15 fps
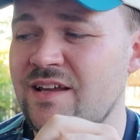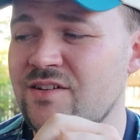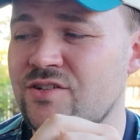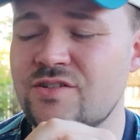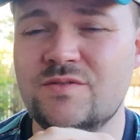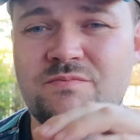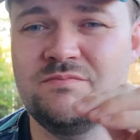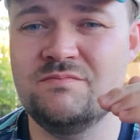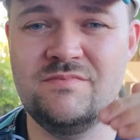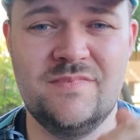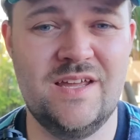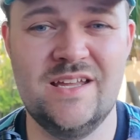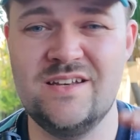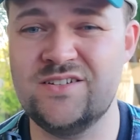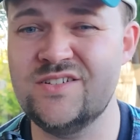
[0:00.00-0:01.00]
Just
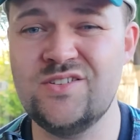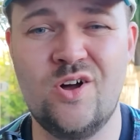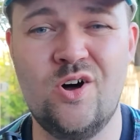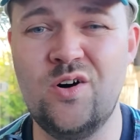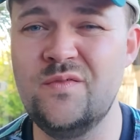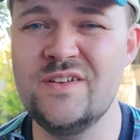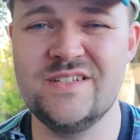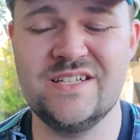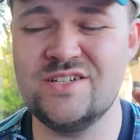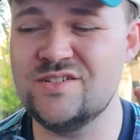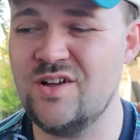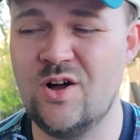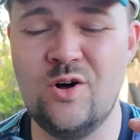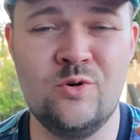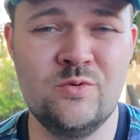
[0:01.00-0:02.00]
It just hovers, it
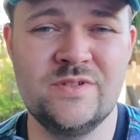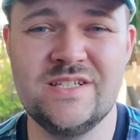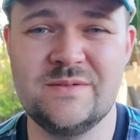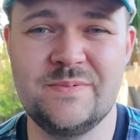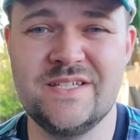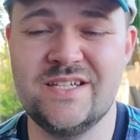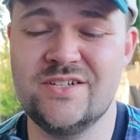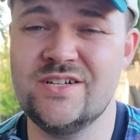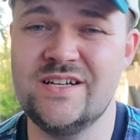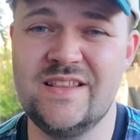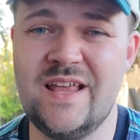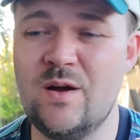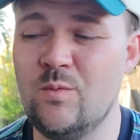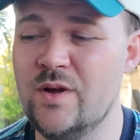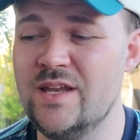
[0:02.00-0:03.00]
just holds its position
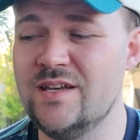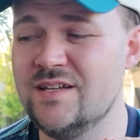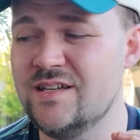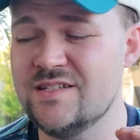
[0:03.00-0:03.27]
in that wind.